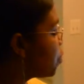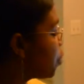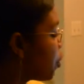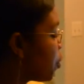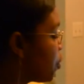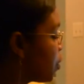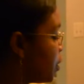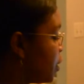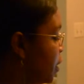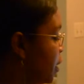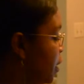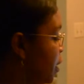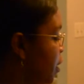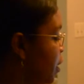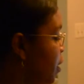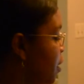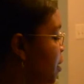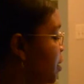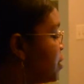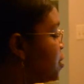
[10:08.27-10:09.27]
gurgling
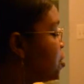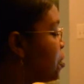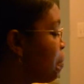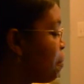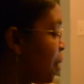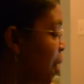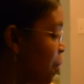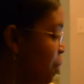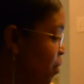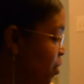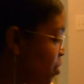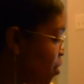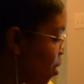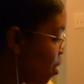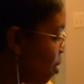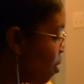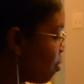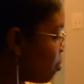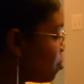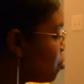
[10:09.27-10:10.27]
to baby
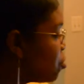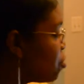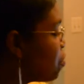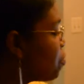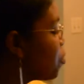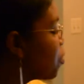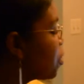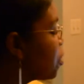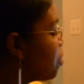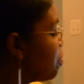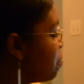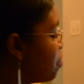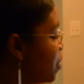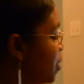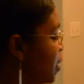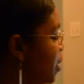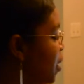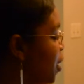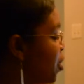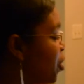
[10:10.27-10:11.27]
talk to more
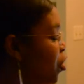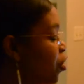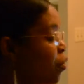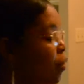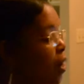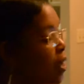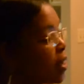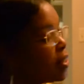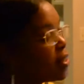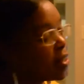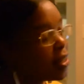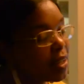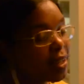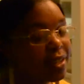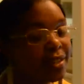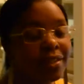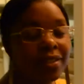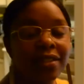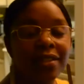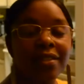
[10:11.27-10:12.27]
complete and correct
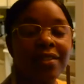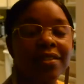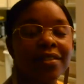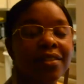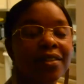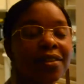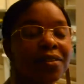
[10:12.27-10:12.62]
sentences.